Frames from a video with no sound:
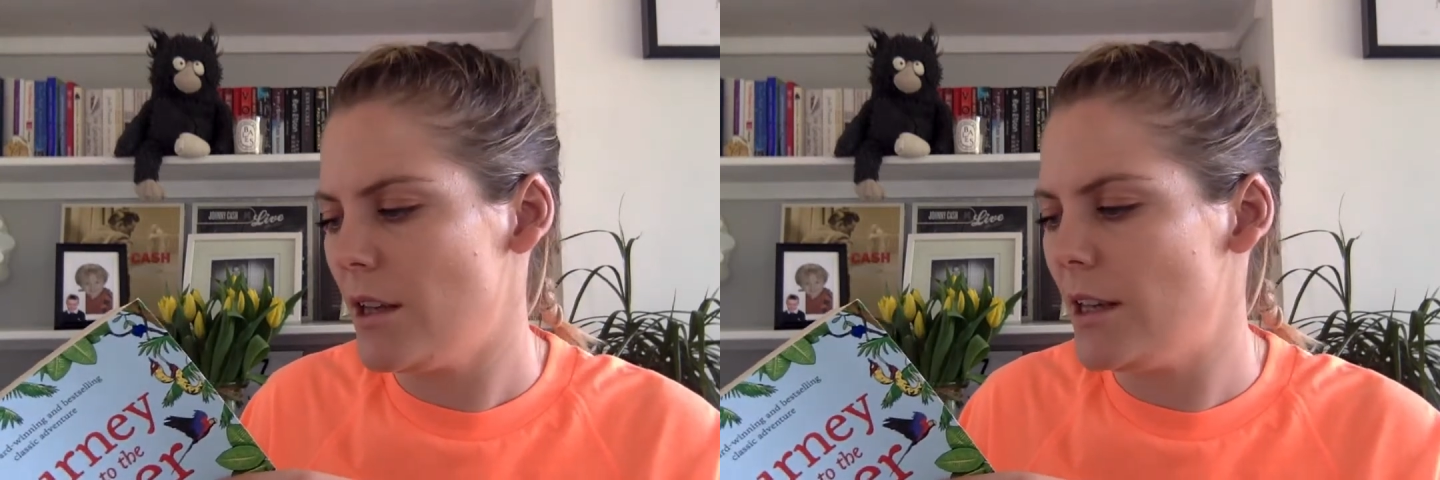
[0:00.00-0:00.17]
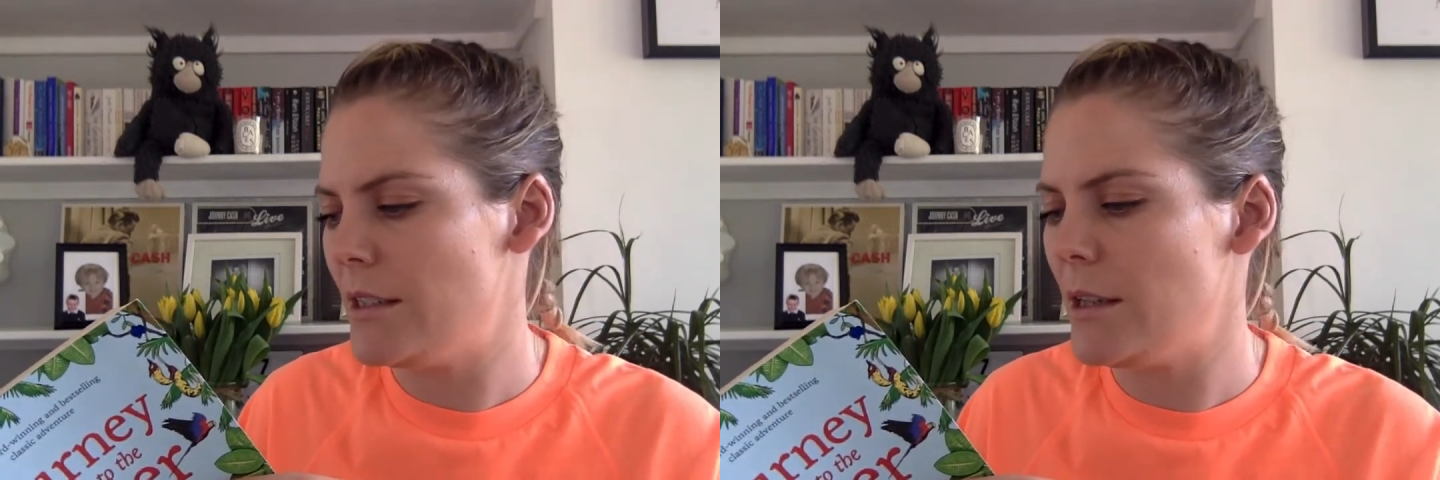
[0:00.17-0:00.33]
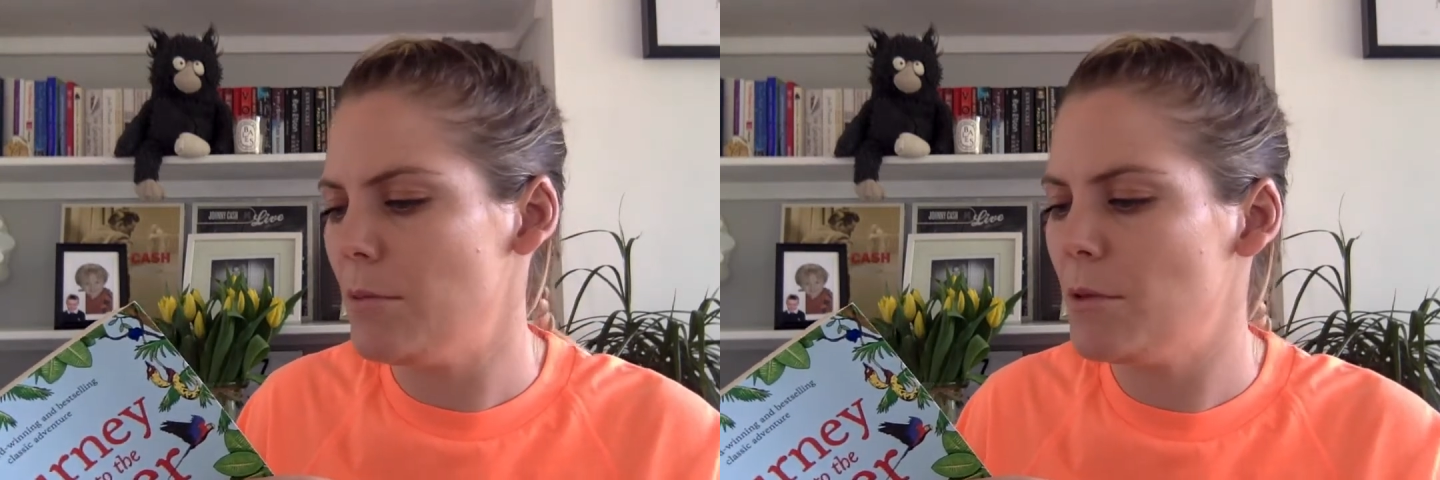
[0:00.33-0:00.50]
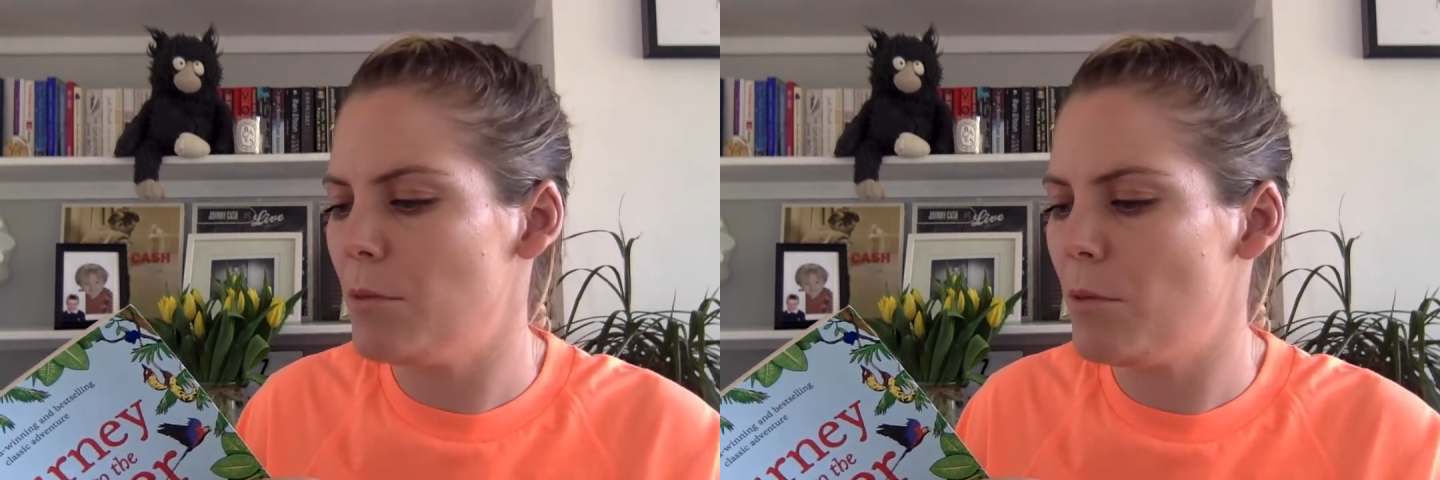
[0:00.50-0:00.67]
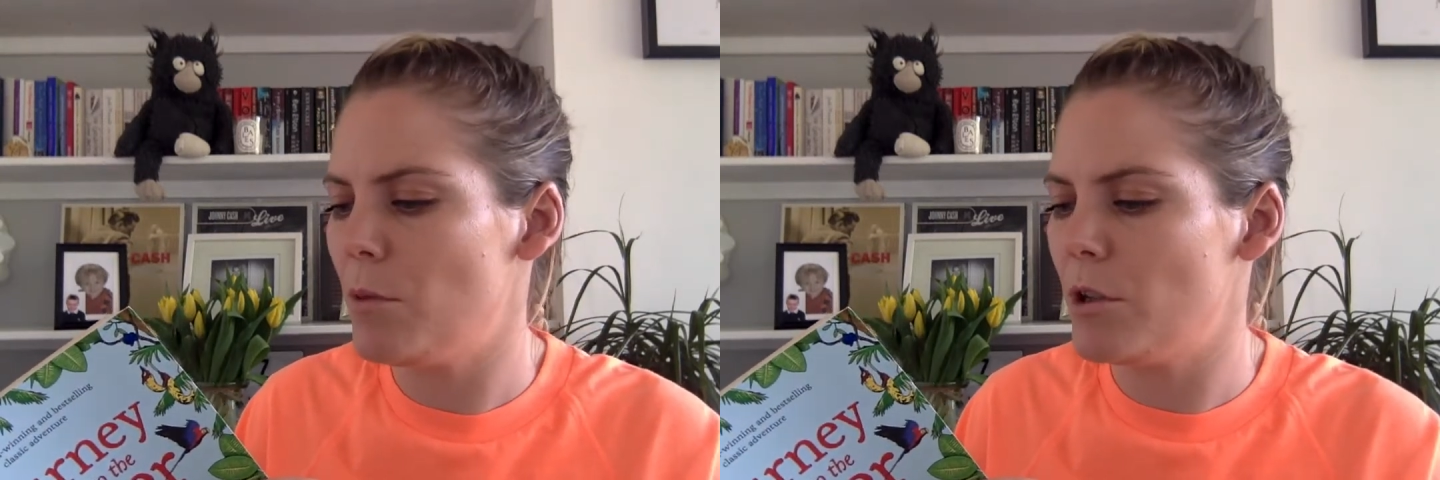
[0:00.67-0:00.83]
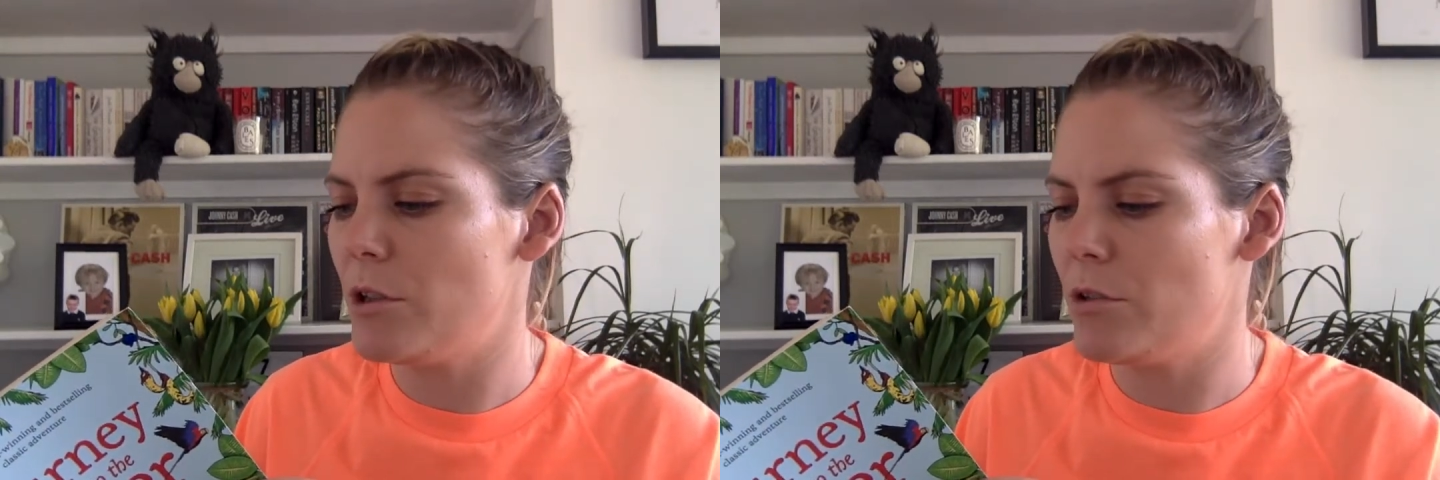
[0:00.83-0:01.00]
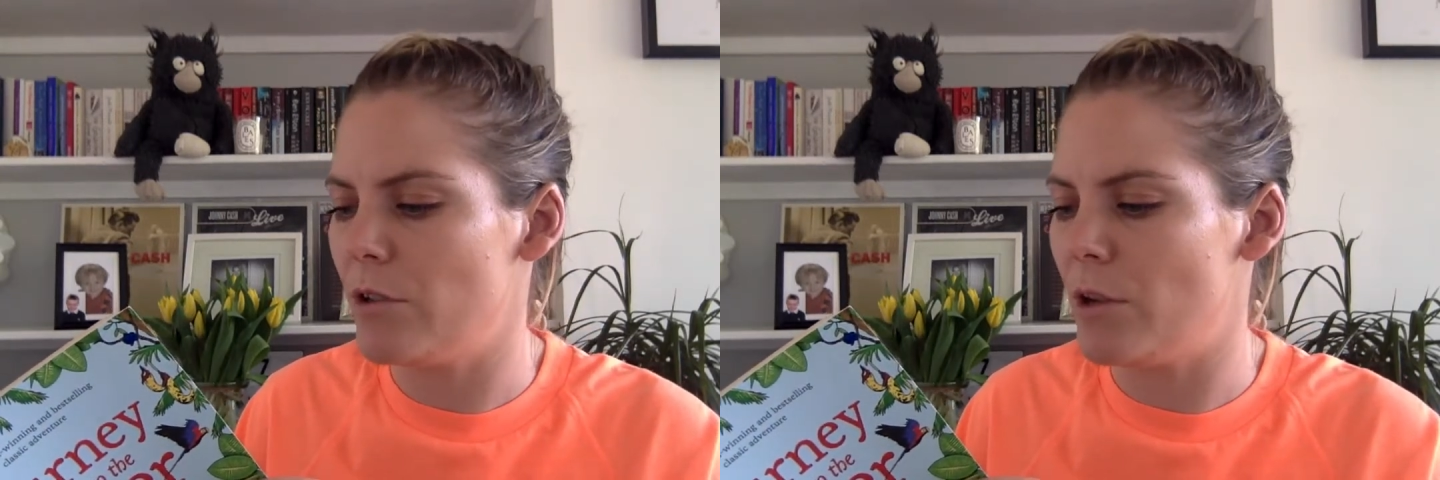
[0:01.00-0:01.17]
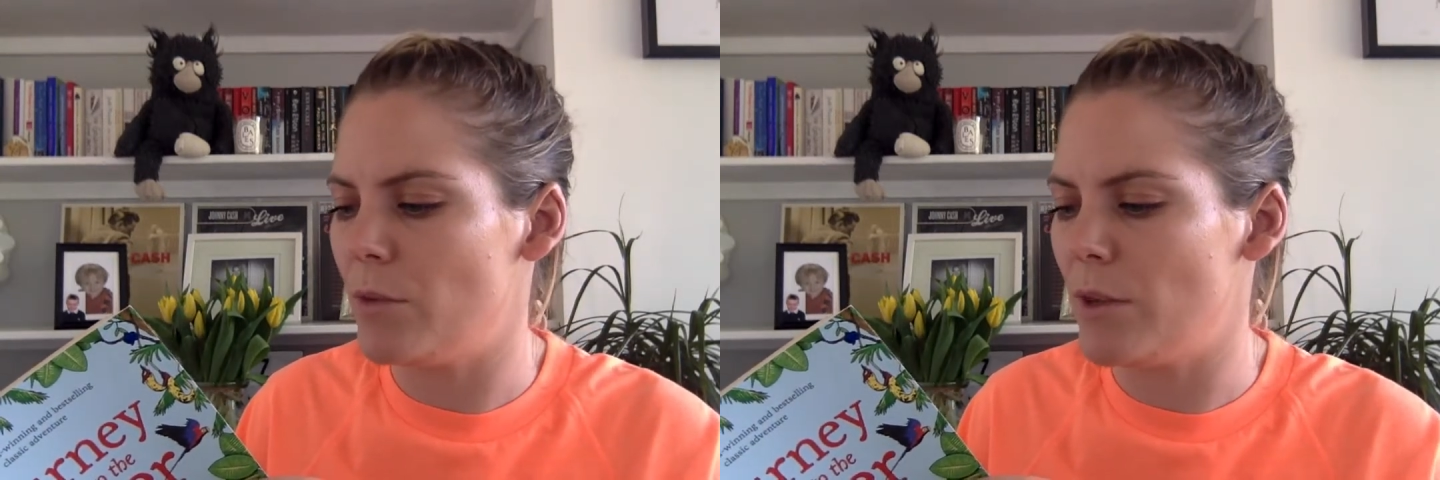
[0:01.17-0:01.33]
He seemed to be wondering